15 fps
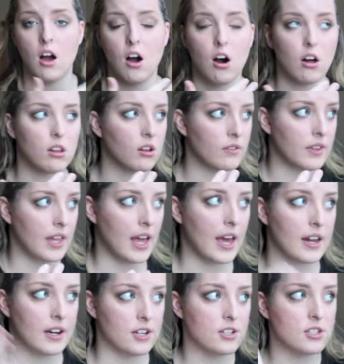all over the
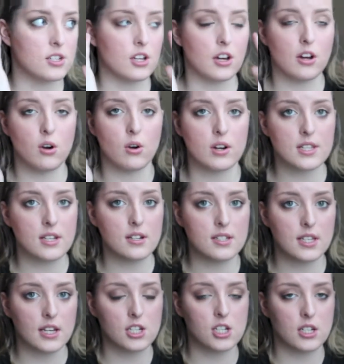head. I just took horizontal
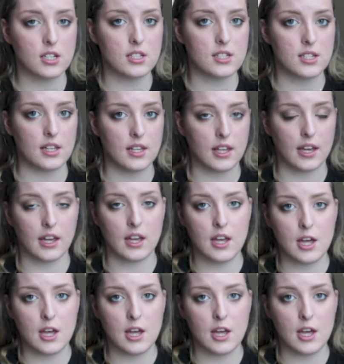sections and like